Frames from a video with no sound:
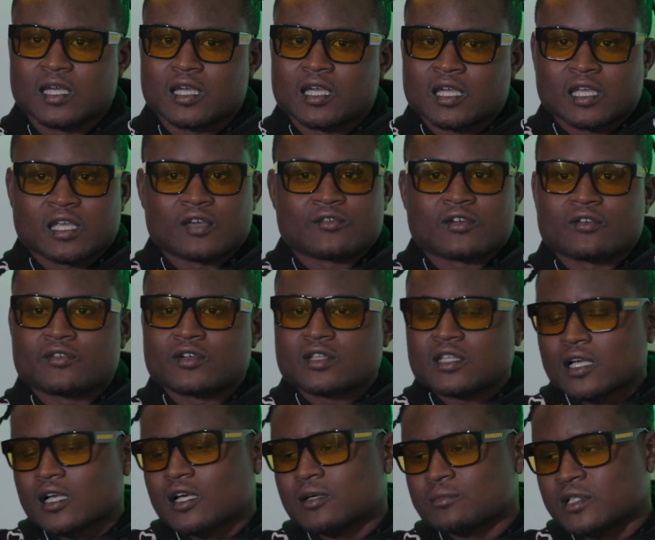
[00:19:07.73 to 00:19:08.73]
and give
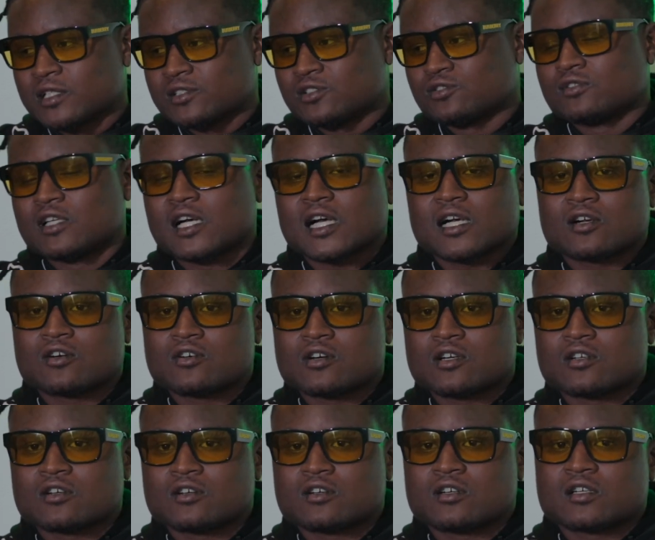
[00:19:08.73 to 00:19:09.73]
everything up that you got
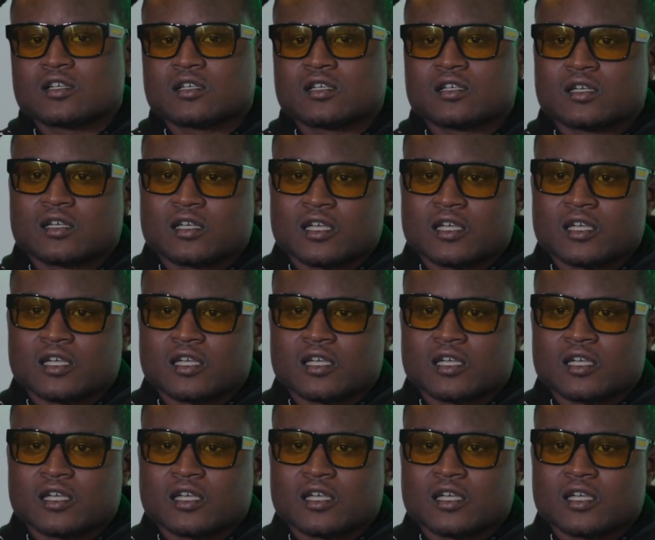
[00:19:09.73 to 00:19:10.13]
going on